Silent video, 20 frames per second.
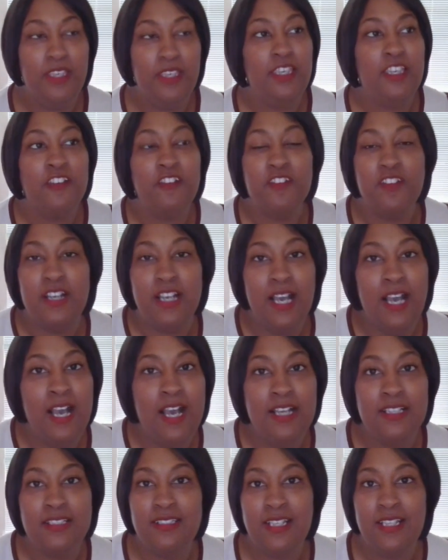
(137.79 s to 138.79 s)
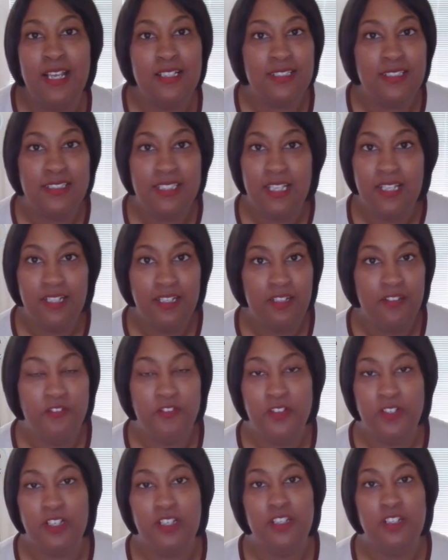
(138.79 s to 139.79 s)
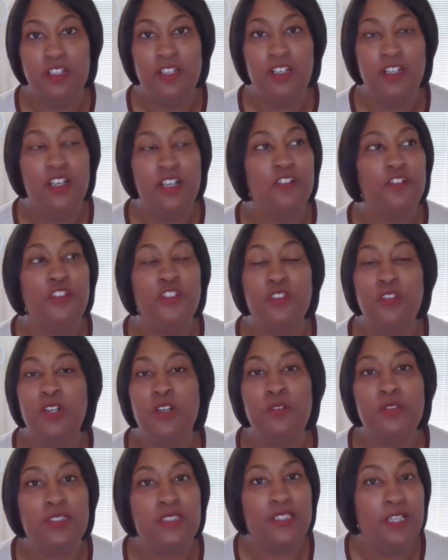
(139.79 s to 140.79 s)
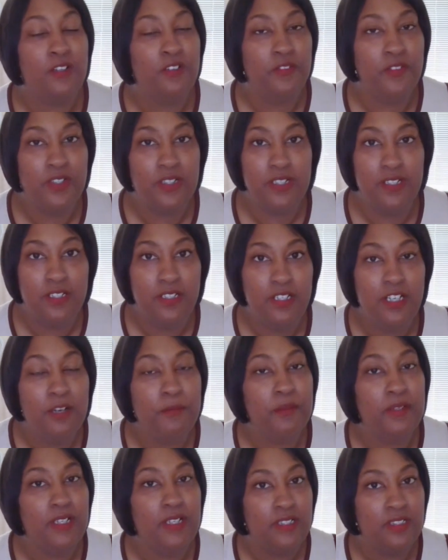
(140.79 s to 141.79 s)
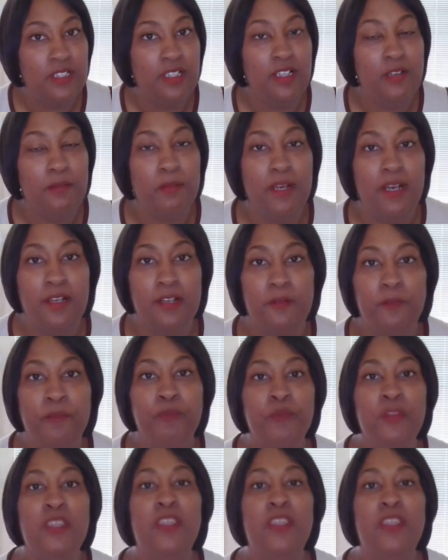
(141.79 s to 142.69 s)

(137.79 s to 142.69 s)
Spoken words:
If God's not selling them for good enough, you don't settle for good enough. Because think about it.